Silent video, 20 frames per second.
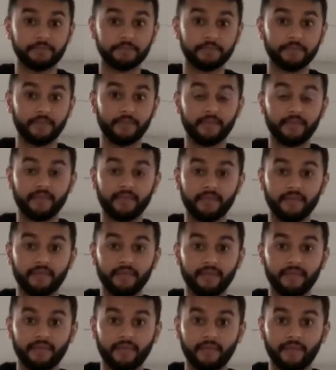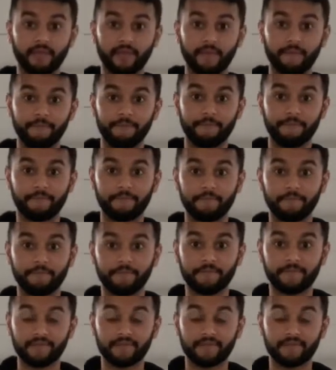No one is speaking in this clip.